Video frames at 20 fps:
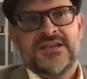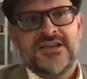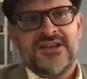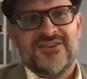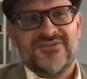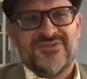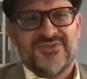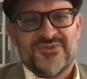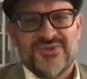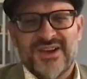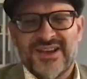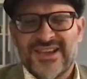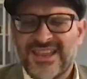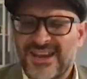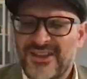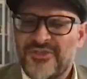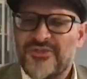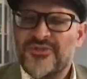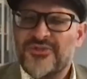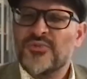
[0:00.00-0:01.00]
of
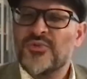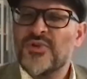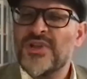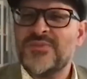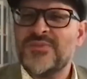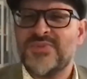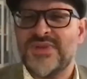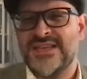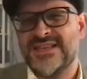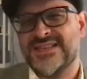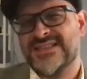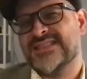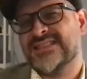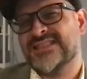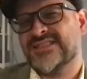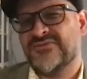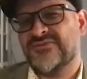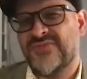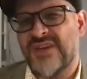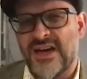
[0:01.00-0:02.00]
kind of three pieces
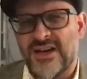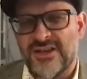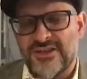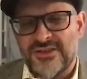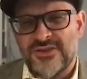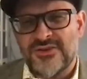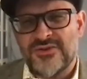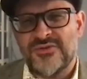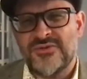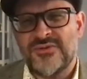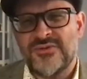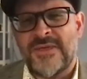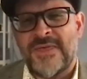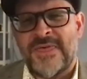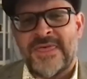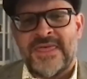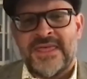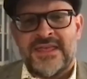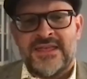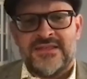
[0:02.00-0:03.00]
of value
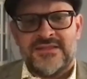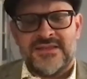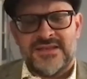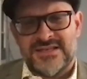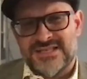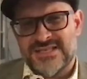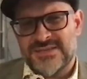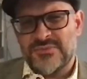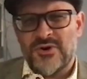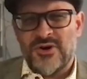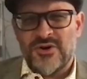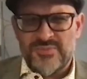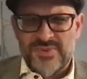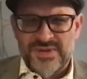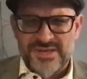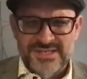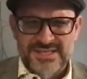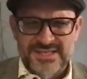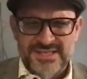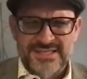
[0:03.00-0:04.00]
that a small
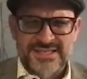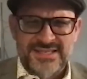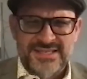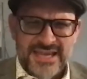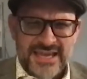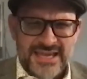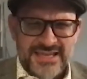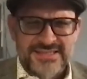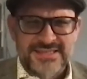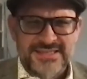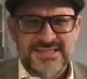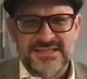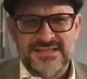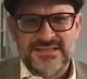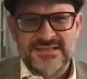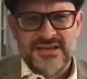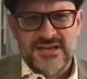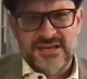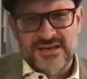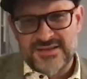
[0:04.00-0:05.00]
business
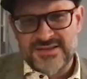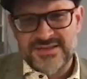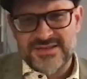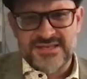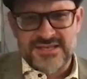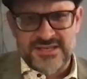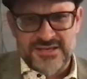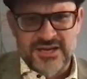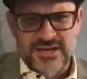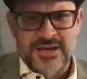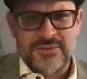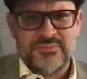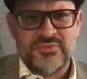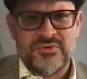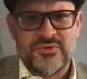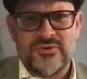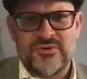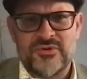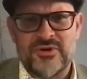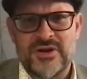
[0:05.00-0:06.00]
gets out of the CDAP
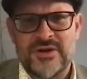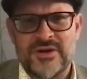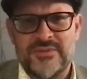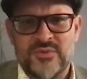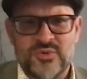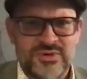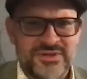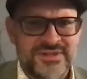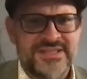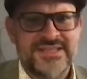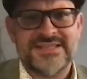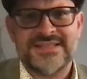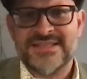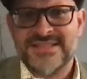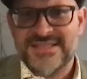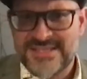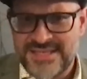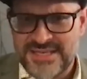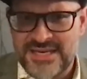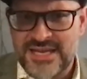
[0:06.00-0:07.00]
program, or at least the
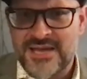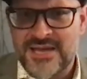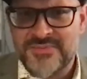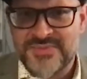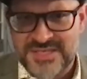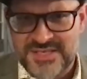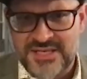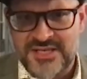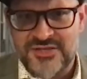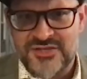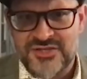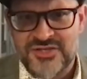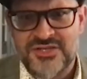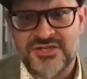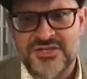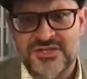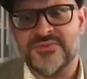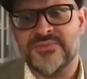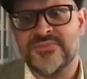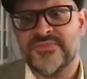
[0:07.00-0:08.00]
CDAP stage
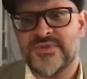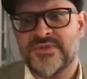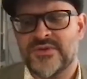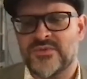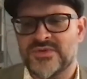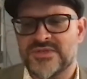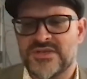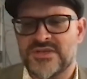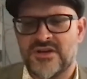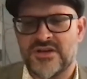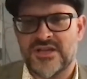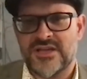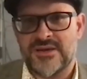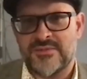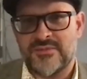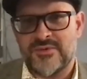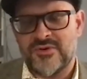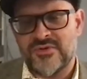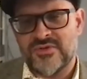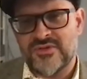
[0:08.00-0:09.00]
two that we're talking
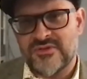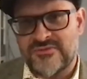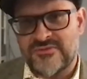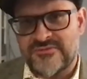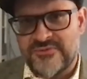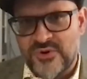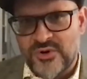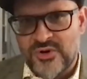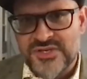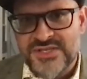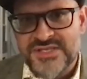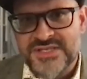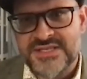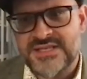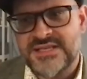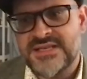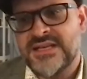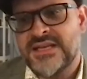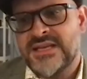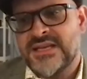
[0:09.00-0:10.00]
about. The
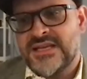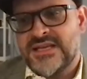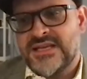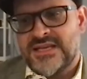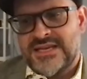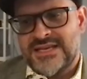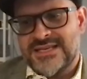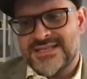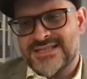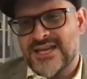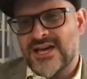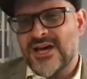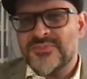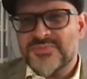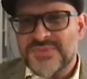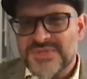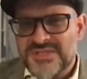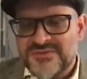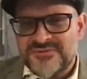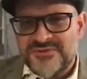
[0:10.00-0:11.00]
first is
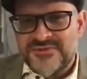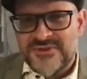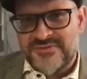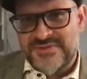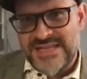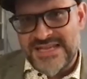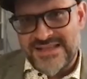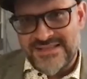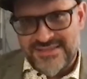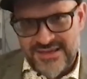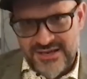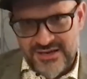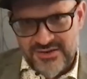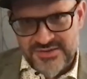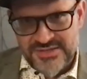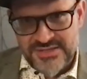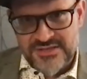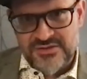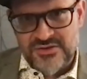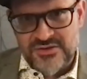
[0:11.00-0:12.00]
up to
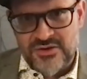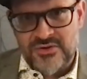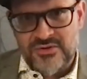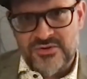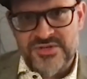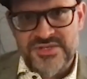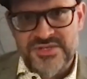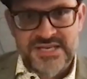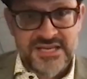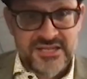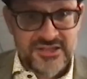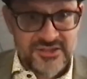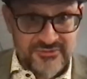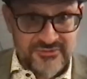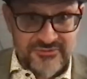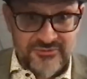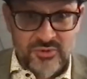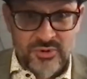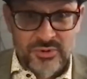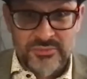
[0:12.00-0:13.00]
$15,000 in the
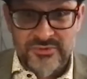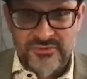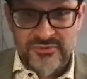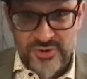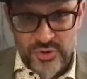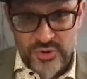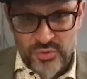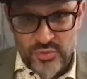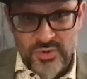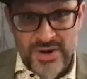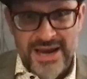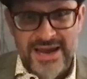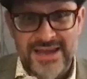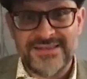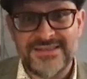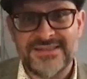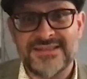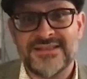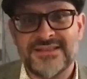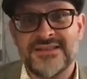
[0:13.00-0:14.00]
form of a
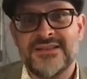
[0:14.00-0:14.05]
grant,